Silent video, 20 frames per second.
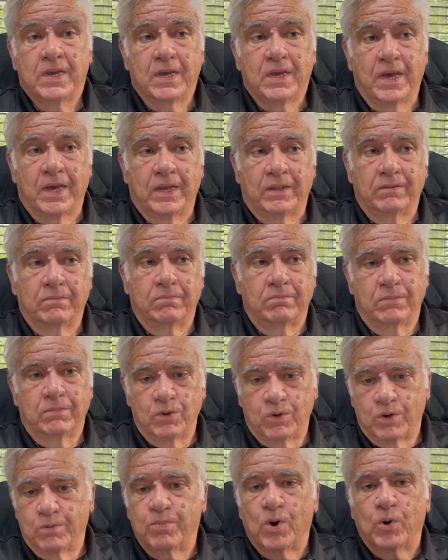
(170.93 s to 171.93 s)
And
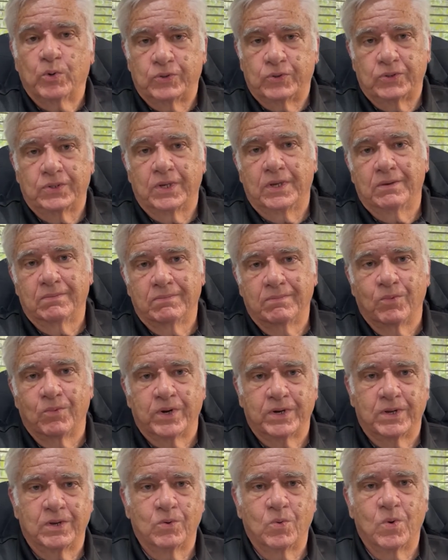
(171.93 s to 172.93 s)
you could both see
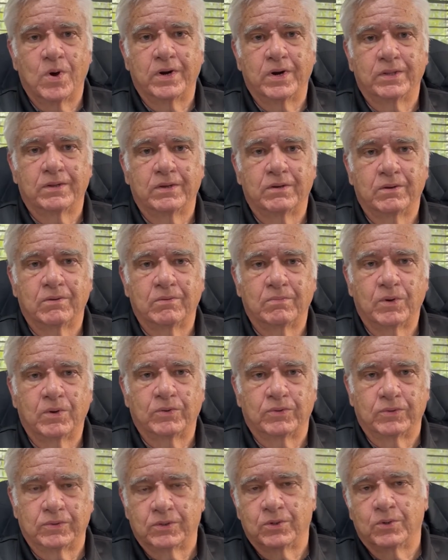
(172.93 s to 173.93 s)
what you wanted to do,
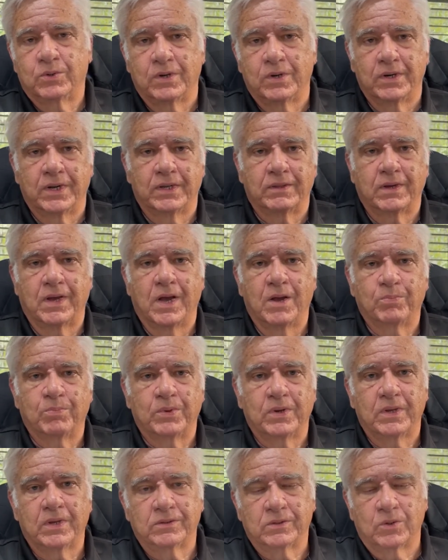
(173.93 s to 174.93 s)
both the student and the
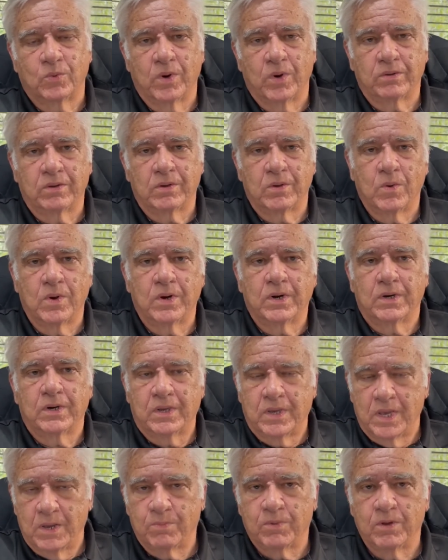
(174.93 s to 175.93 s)
company, as to whether you wanted to
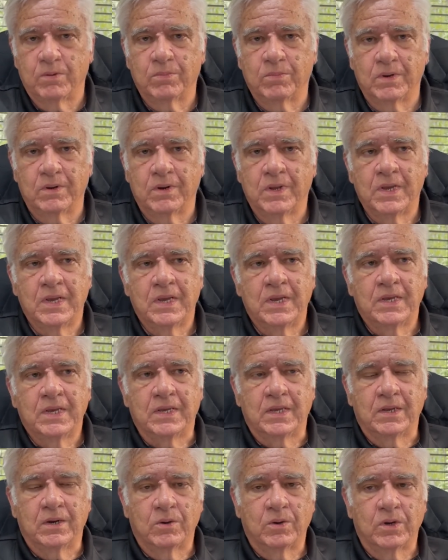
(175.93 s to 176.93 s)
keep them and,
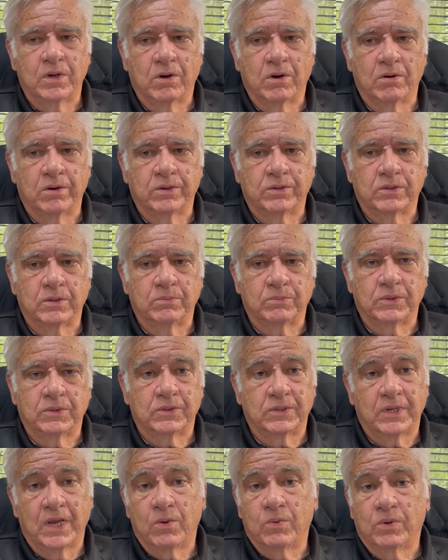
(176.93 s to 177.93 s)
encourage them to
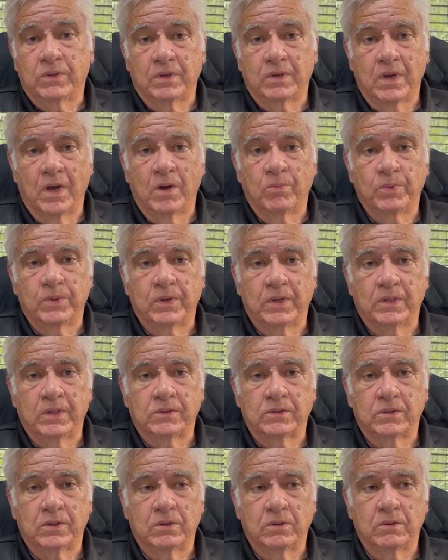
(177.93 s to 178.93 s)
stay with the company. And
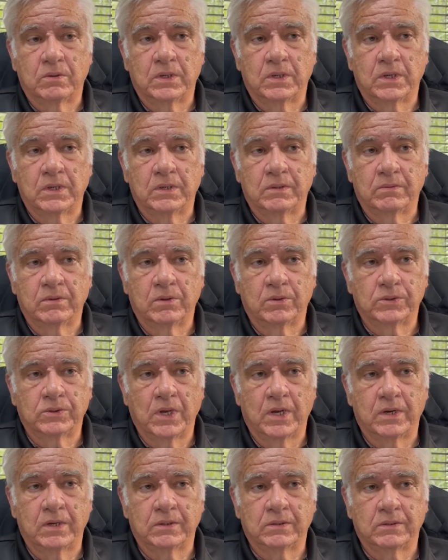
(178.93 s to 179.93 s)
so those
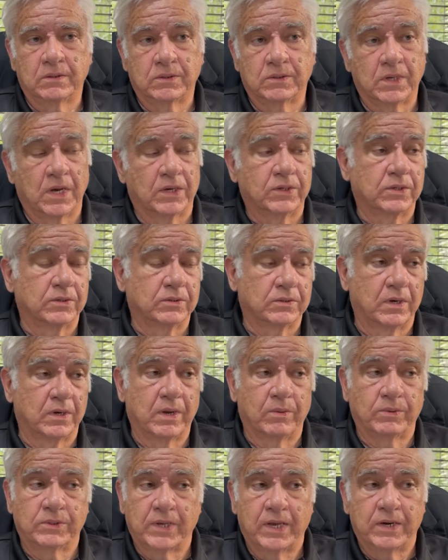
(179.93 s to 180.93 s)
kind of discussions, and
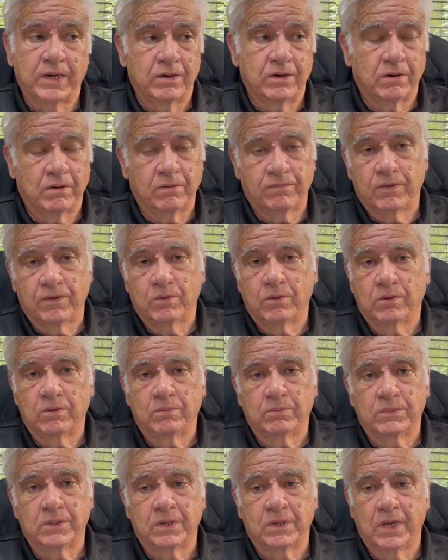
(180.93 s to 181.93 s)
I've sat in on a few of
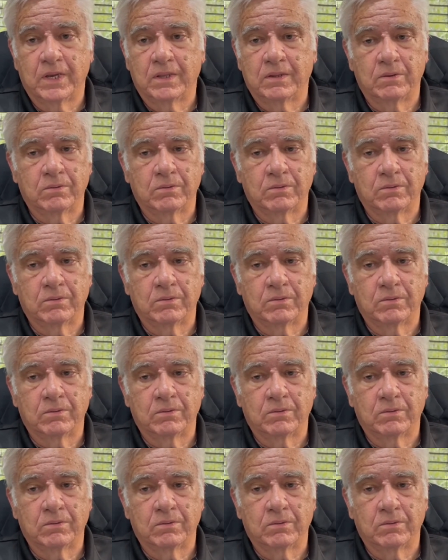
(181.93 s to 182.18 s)
them today, they